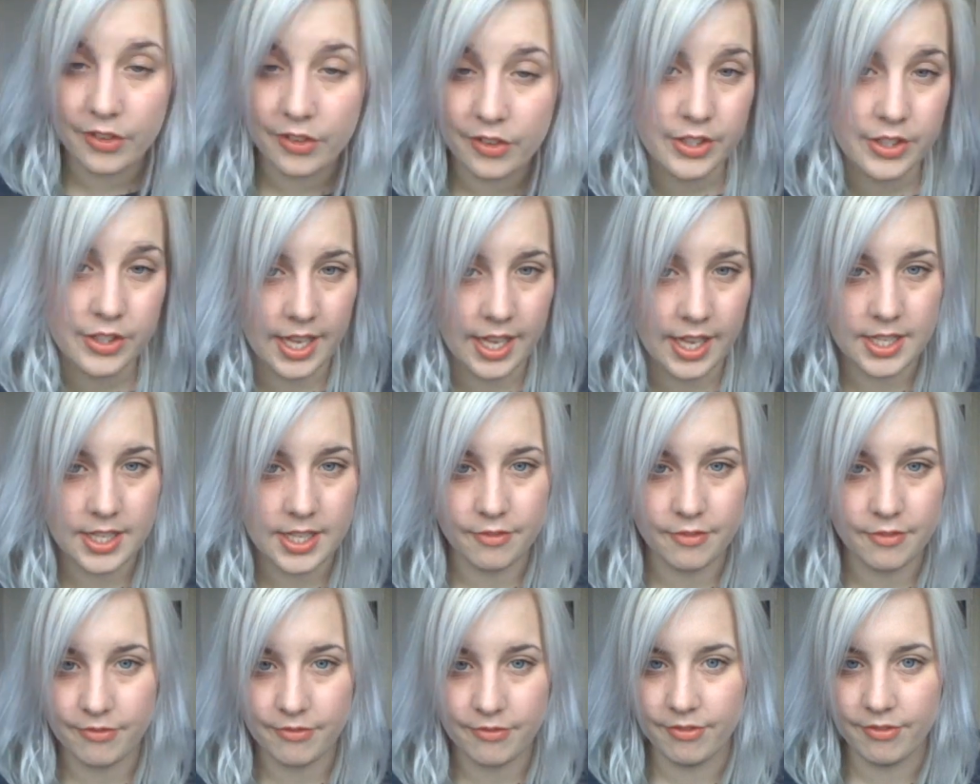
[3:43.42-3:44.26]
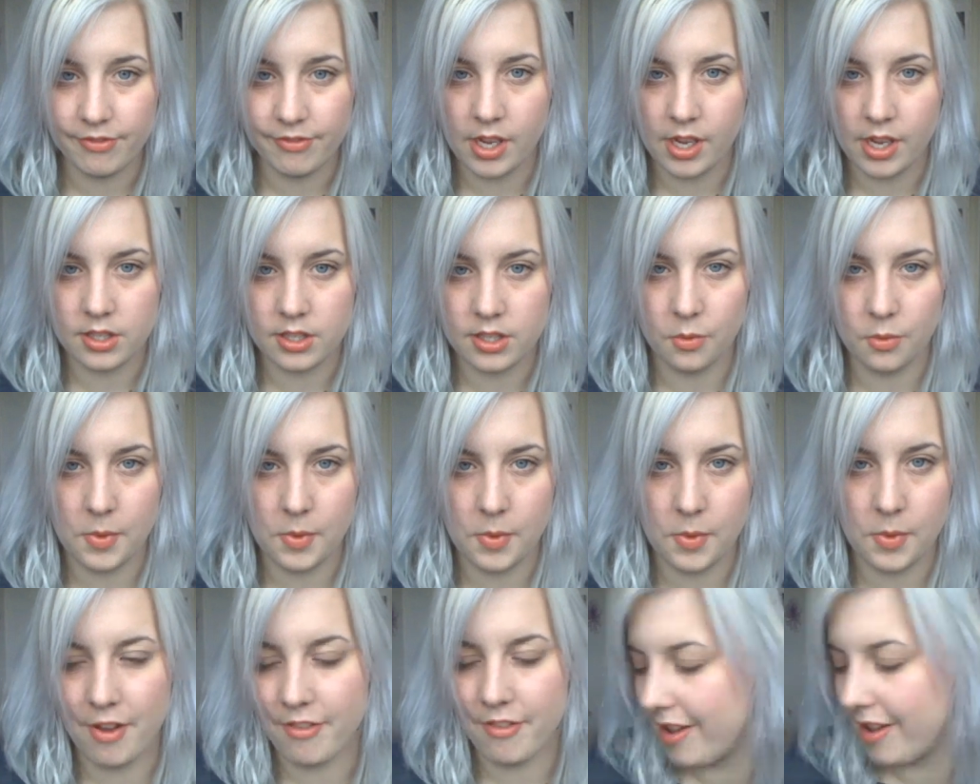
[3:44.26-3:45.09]
that's first up
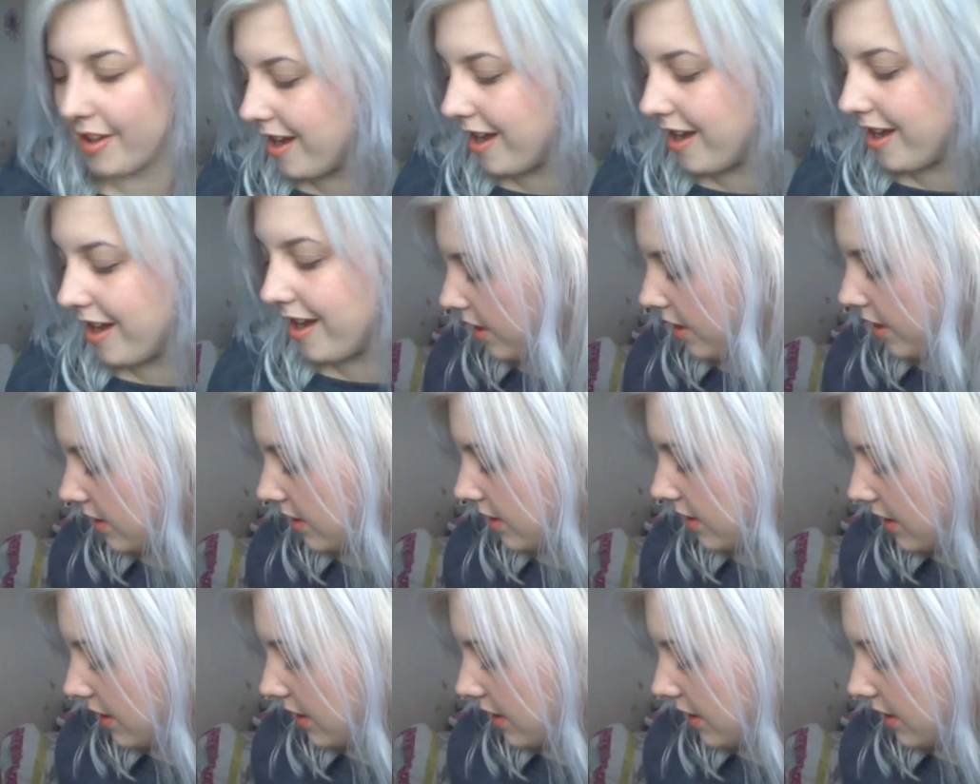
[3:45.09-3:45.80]
in my favourites.